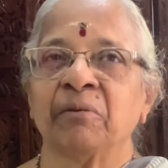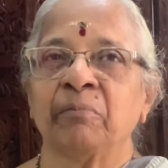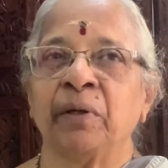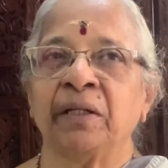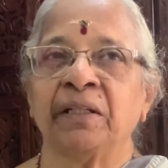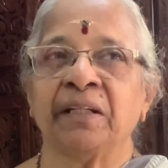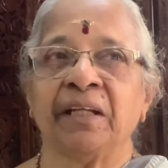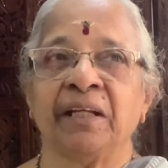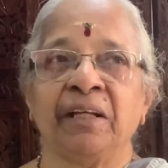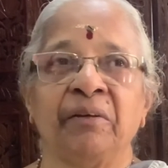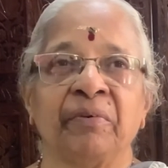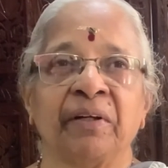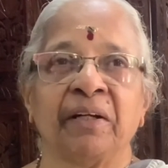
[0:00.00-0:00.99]
but
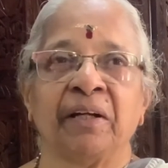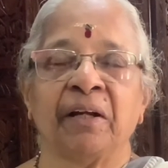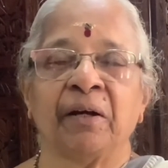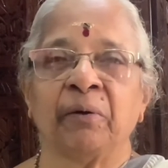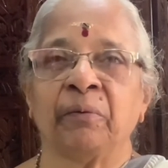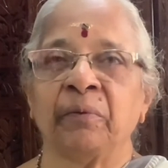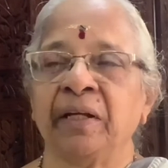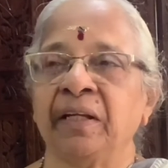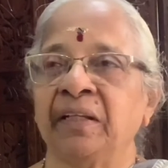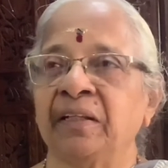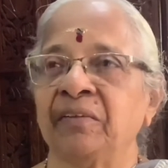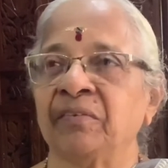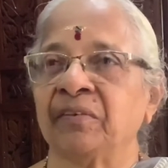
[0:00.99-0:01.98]
even now in
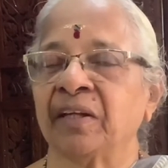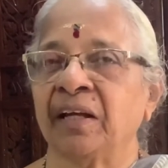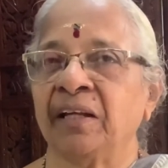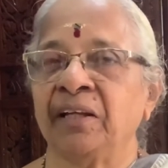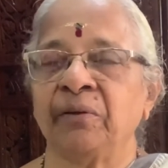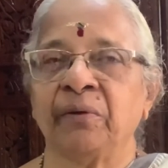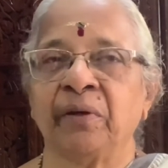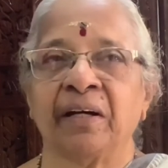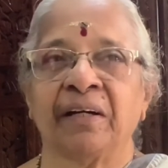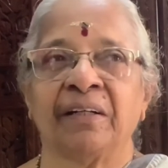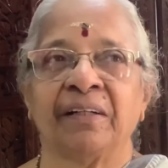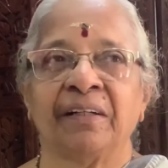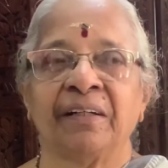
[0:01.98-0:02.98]
this Kali
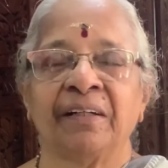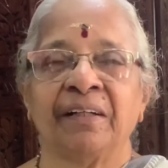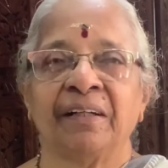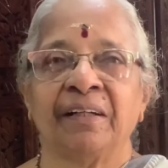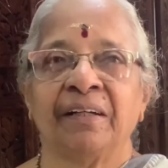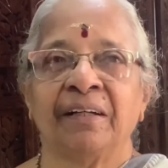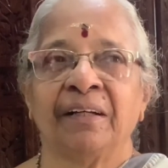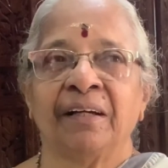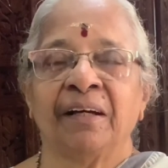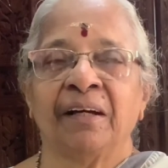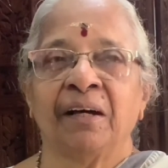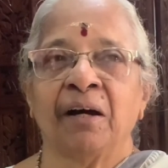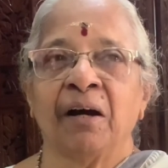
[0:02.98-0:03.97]
Yuga,
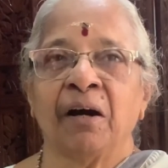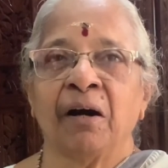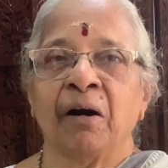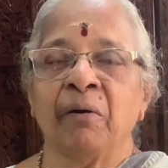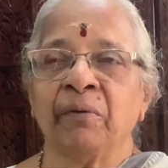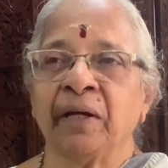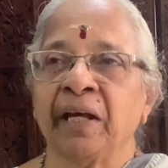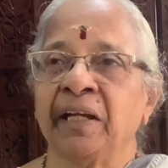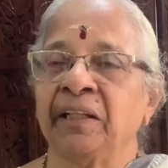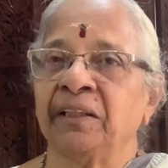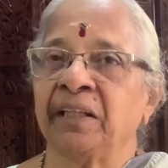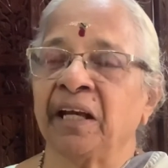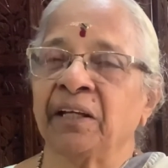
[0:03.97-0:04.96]
how can
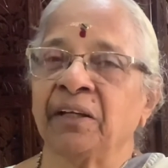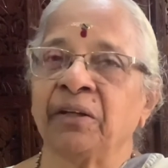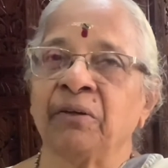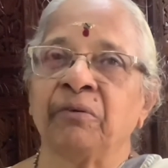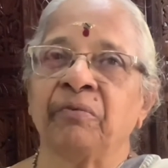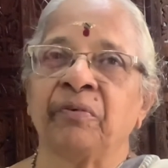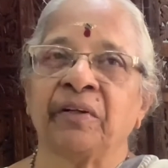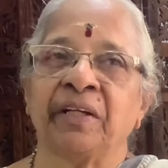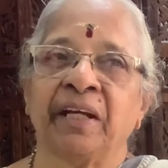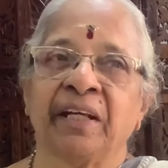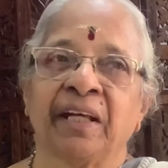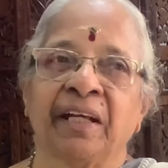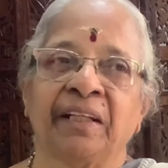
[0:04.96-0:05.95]
I thank you for
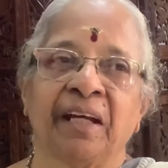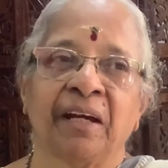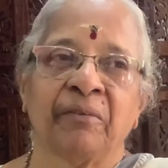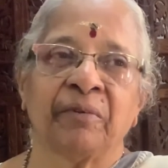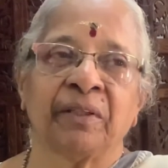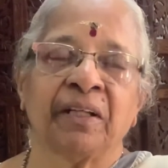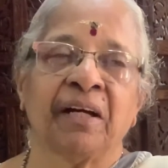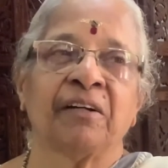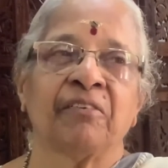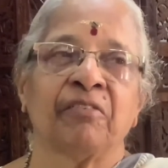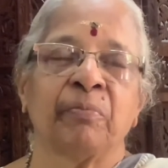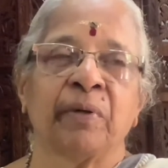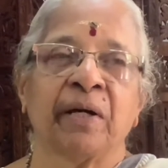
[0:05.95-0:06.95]
taking the avatar
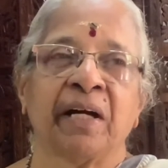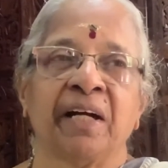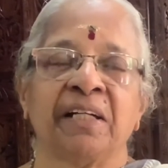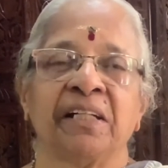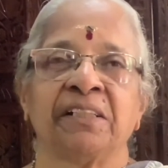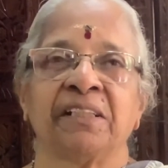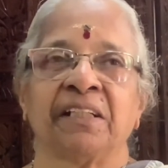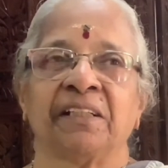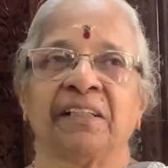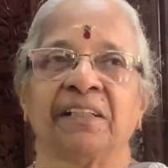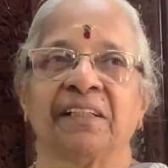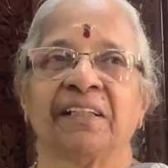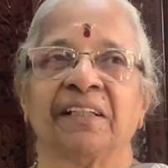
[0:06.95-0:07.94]
of
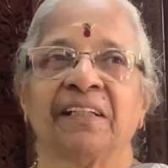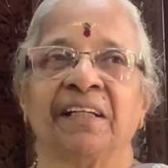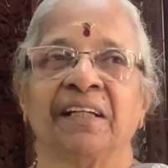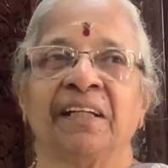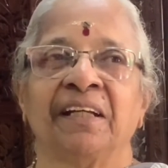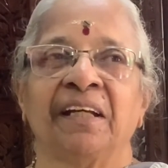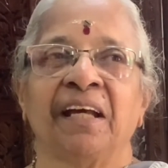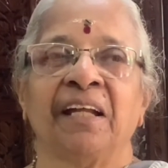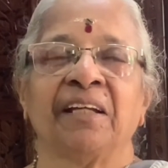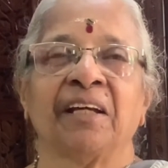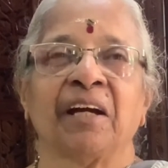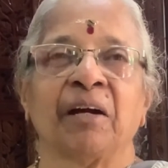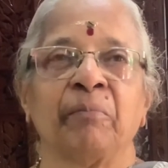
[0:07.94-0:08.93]
Mangatachan
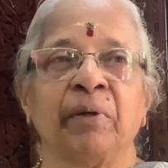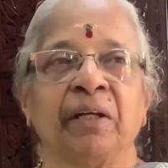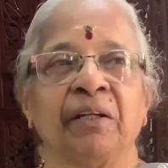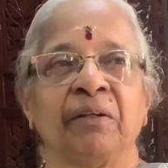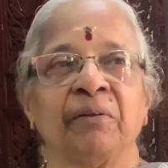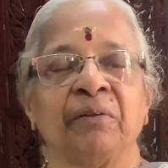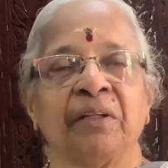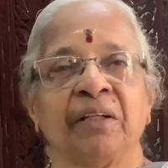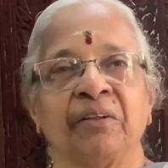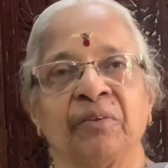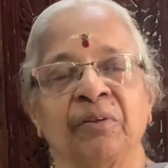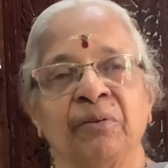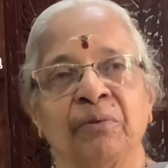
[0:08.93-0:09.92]
and coming to the
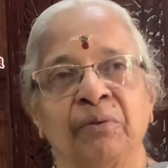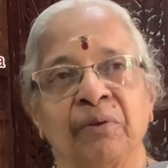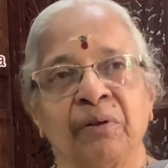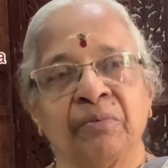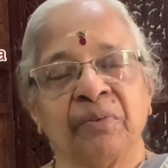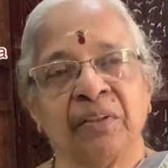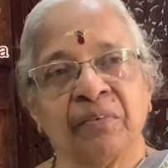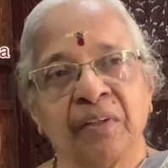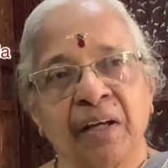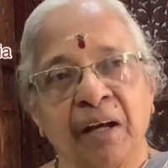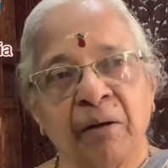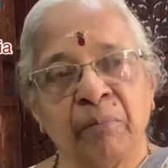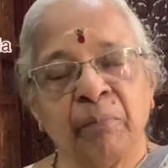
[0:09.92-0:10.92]
rescue of this
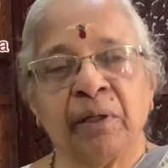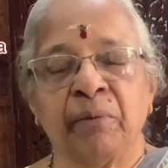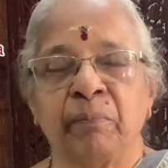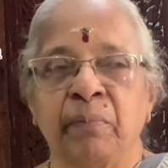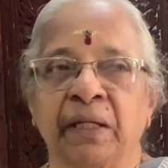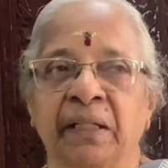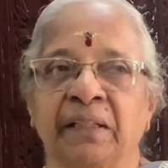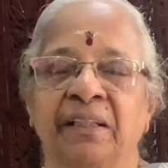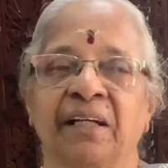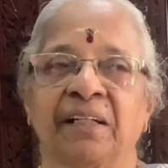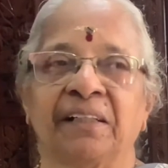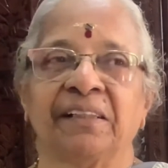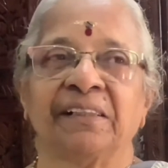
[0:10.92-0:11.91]
humble bhakta?